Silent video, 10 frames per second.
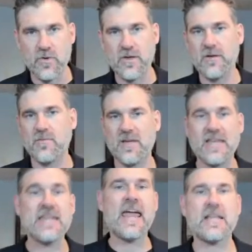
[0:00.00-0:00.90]
We're
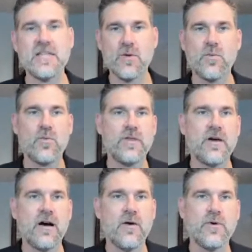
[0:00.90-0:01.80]
connecting with
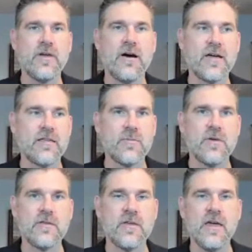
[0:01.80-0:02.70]
our
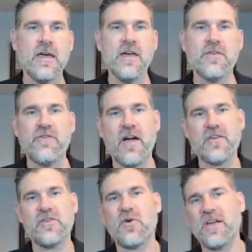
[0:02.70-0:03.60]
customers. So if I
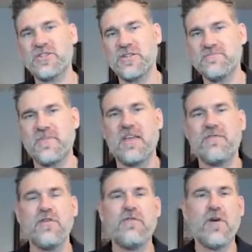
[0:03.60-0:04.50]
ask you a question,
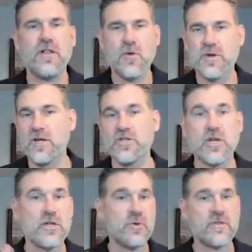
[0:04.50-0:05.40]
if you follow what I
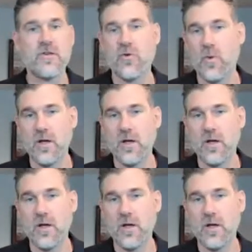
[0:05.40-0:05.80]
showed you in Secret